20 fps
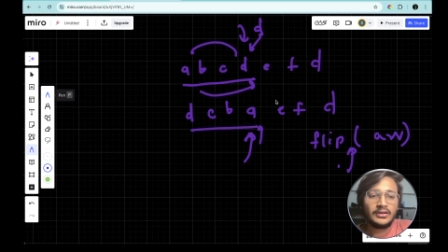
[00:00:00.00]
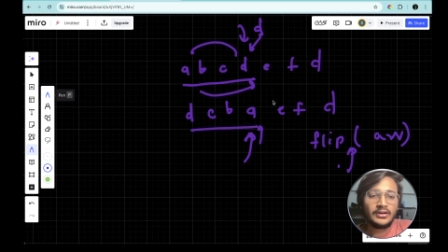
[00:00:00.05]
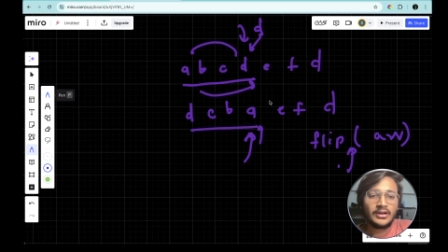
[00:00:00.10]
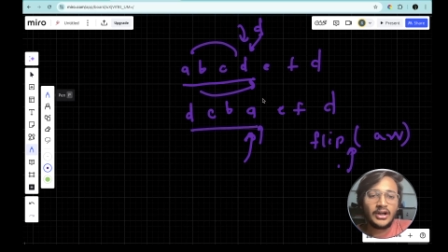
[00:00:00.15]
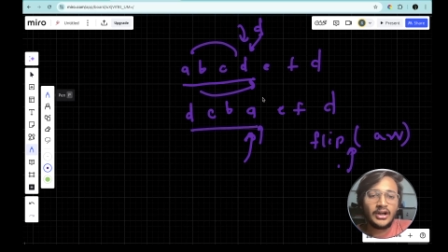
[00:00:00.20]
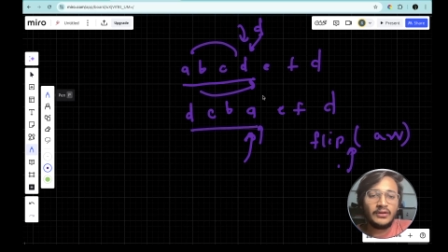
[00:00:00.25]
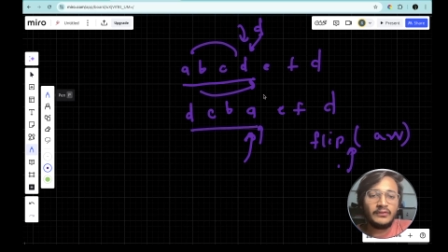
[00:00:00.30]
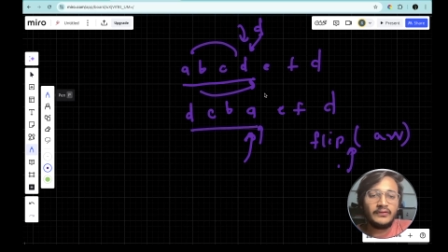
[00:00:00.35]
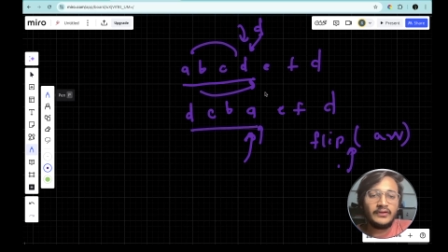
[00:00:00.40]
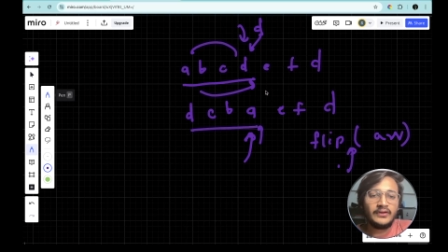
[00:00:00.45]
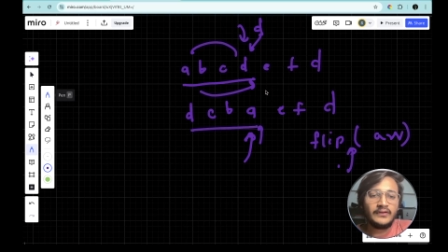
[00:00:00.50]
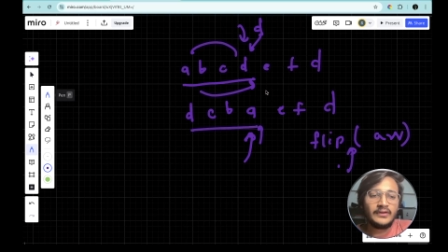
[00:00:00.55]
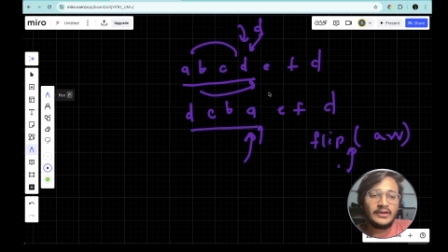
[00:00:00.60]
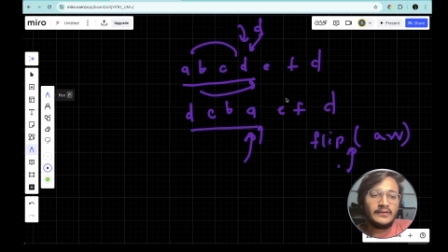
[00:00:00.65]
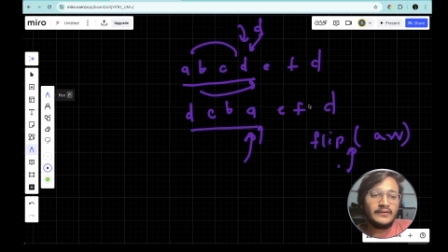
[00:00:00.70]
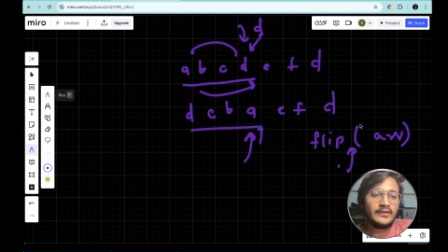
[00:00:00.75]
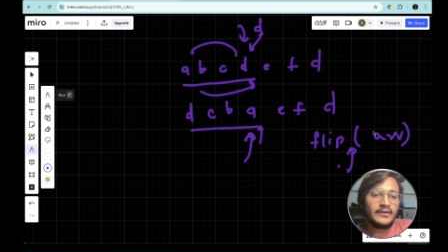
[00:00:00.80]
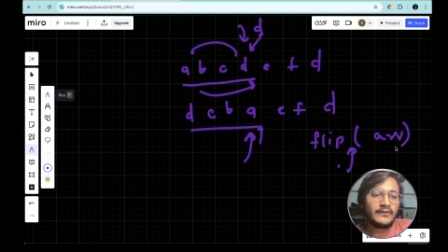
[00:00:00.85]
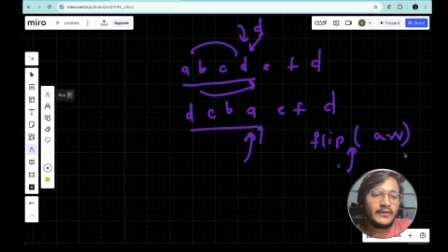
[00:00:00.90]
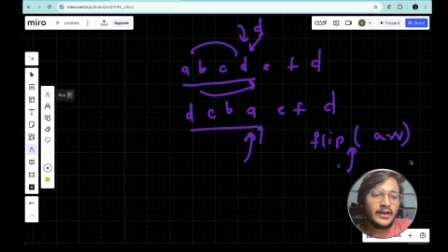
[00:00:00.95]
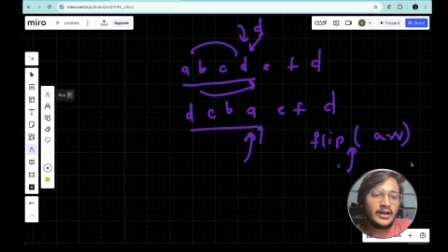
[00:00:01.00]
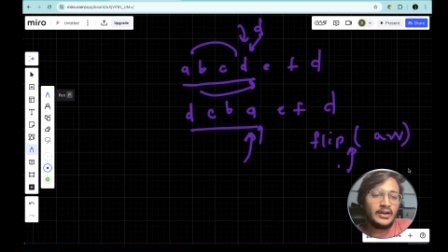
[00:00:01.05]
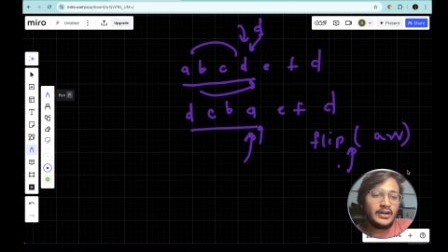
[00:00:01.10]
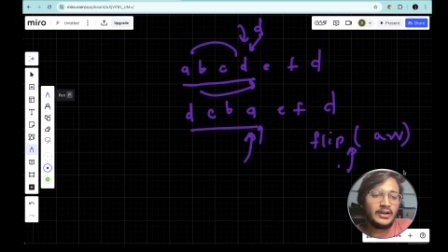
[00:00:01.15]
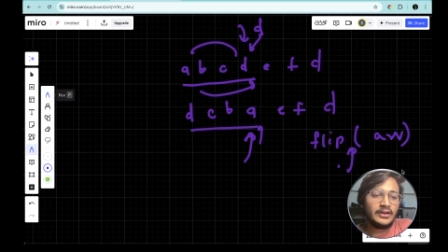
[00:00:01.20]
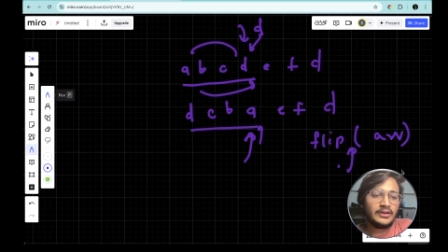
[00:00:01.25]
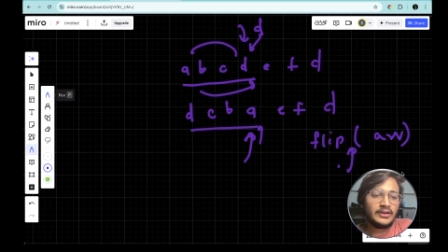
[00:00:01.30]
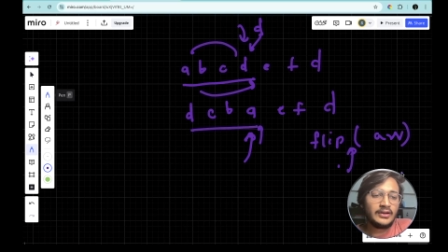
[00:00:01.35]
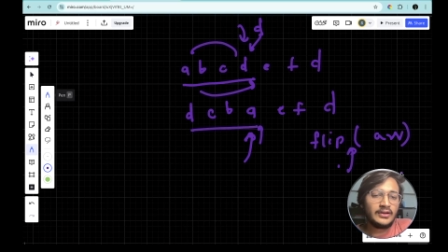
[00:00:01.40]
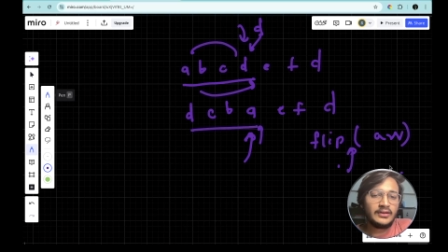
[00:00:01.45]
how we will be
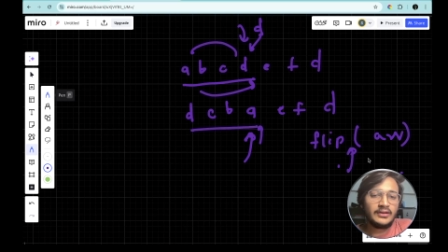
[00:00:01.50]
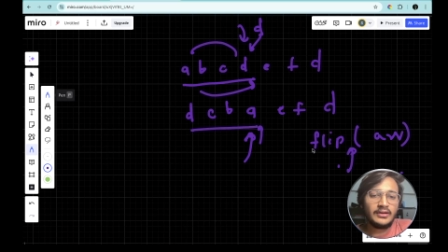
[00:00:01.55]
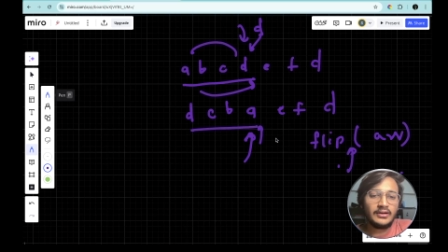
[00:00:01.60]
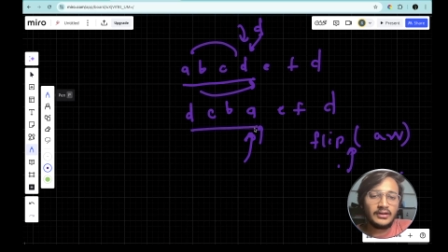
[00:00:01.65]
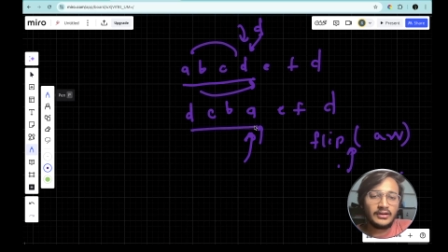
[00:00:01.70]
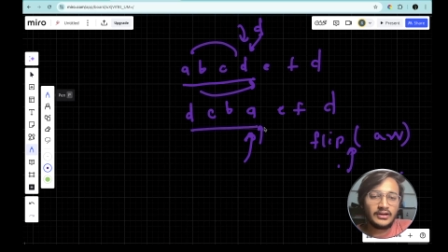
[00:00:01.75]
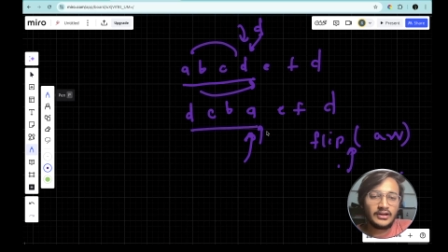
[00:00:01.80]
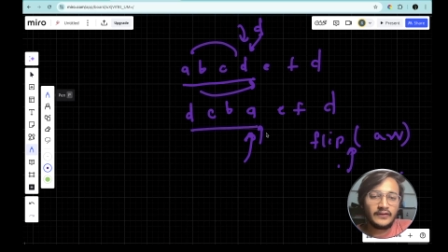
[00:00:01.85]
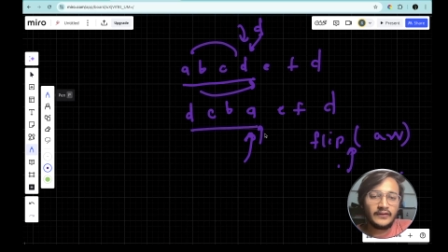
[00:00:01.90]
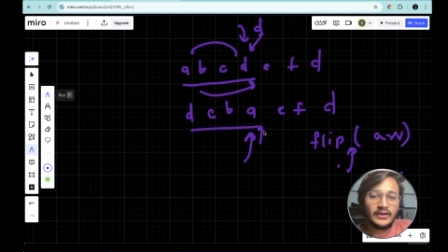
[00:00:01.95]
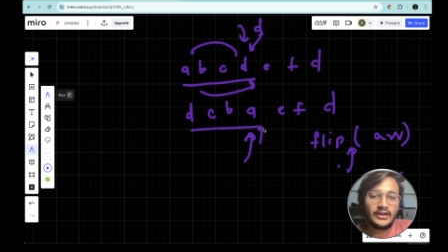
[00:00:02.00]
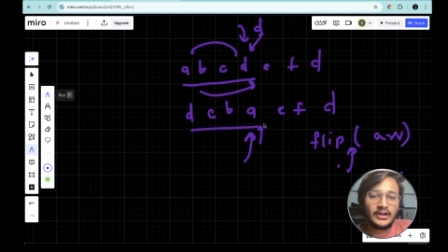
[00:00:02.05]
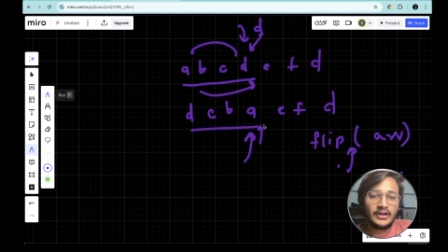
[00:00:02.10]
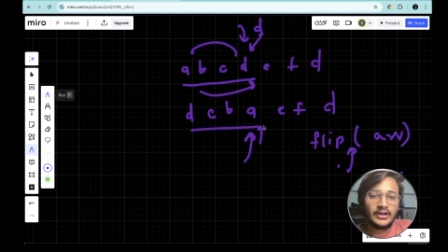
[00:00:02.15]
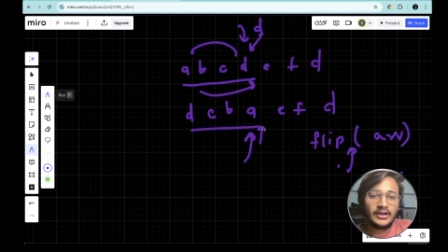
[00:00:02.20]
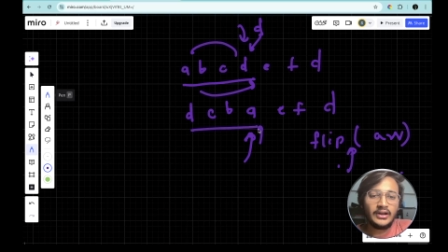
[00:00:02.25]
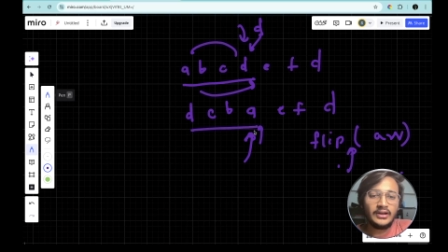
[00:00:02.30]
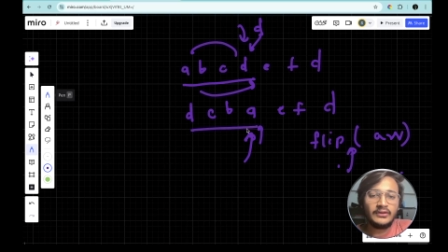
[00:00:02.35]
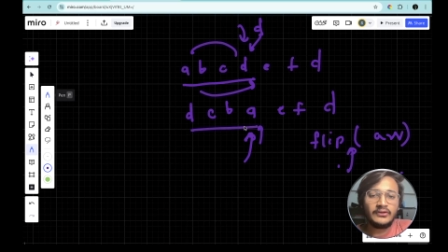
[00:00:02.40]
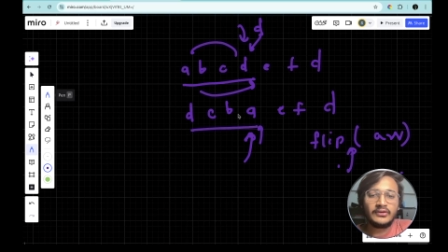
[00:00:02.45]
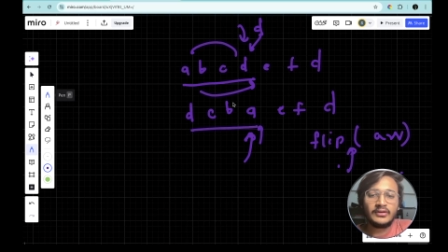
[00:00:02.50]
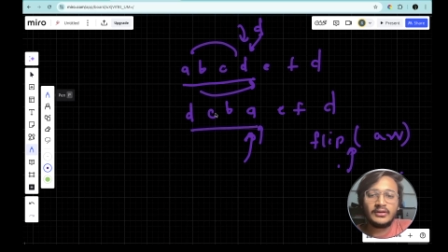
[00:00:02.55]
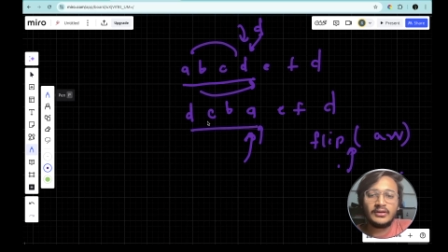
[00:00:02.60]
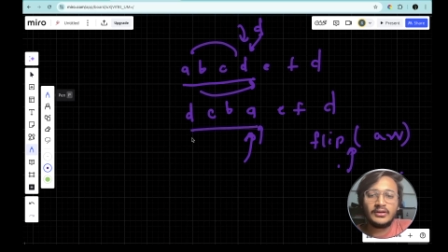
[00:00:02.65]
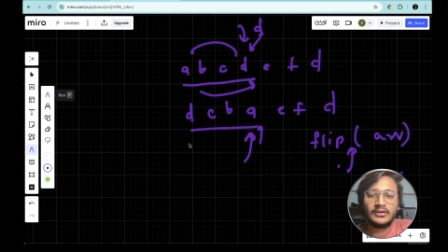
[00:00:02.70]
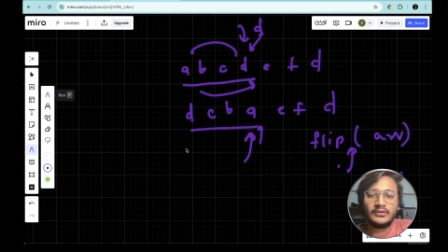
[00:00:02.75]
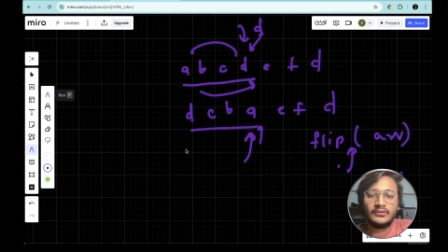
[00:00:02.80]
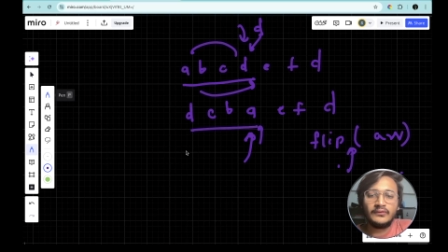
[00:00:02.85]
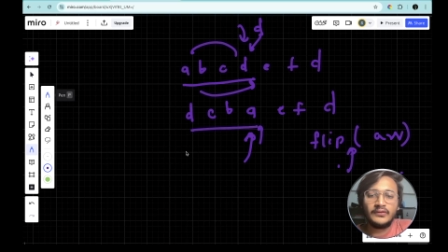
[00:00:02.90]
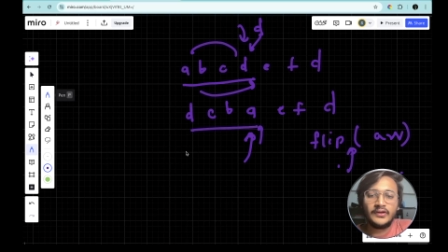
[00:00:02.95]
finding that given index,
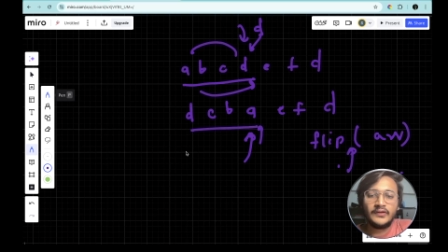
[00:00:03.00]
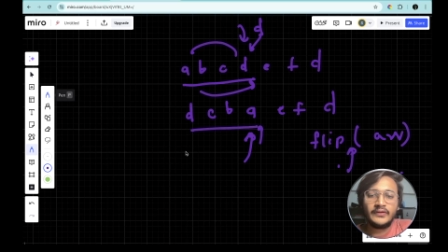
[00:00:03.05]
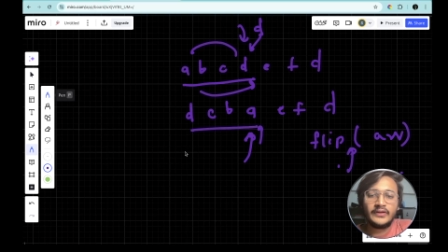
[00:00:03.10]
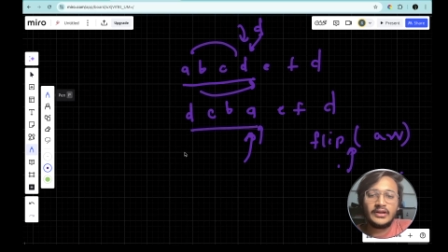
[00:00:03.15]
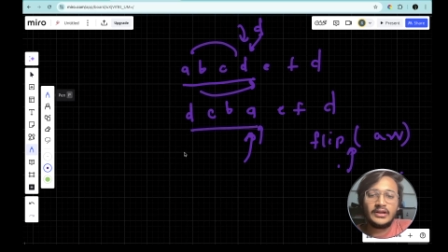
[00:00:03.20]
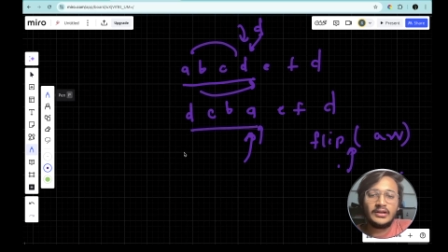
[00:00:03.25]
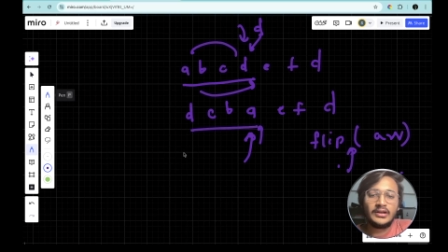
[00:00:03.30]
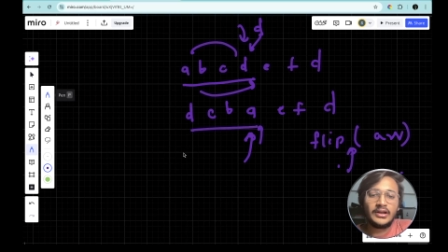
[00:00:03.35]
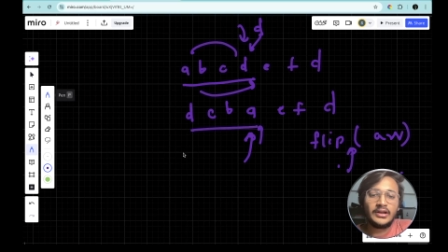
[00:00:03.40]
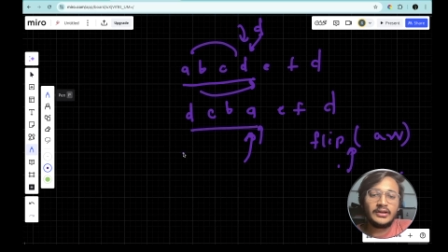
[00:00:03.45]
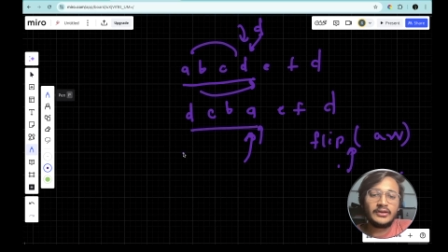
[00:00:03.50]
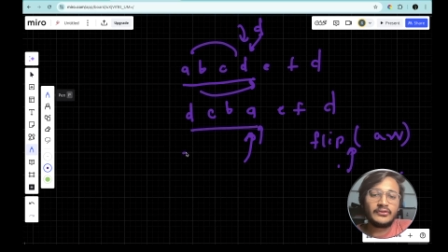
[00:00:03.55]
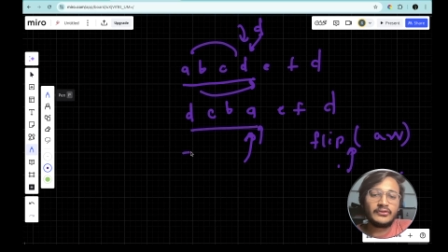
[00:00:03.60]
we will